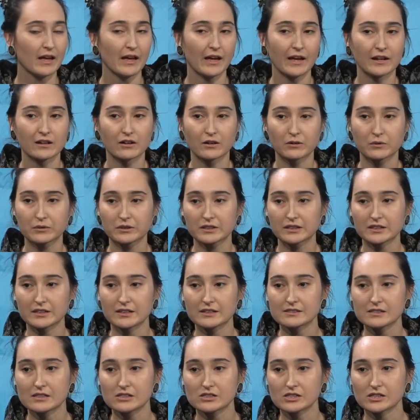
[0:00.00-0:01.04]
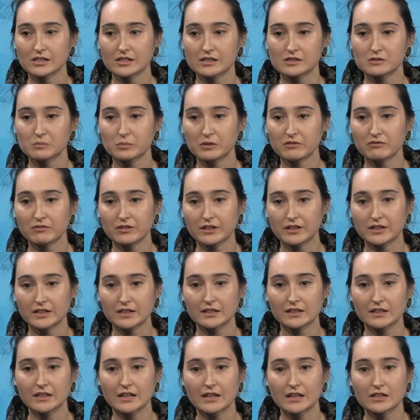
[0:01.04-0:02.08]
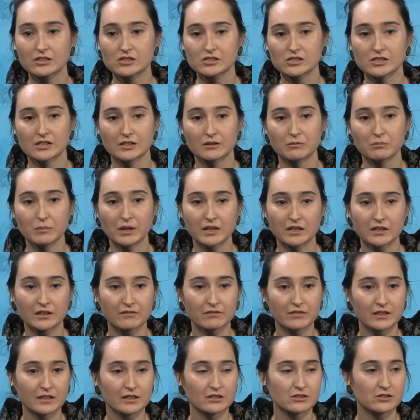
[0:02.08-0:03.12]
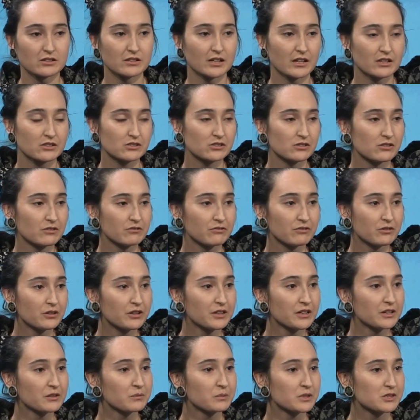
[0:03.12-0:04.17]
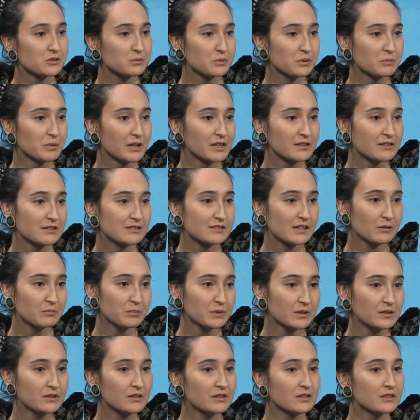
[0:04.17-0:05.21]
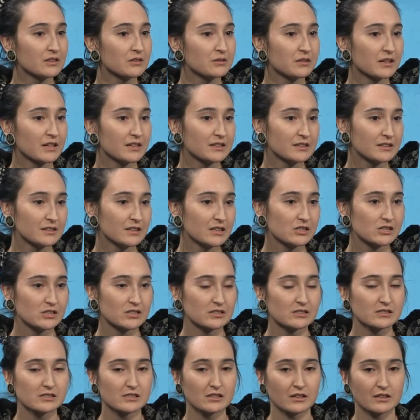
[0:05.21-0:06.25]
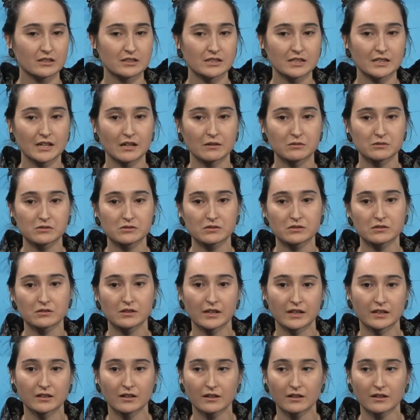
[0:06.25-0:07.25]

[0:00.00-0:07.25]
And our organization has been very engaged in many of the international fora in which we make this happen, in the United Nations, the Arctic Council, and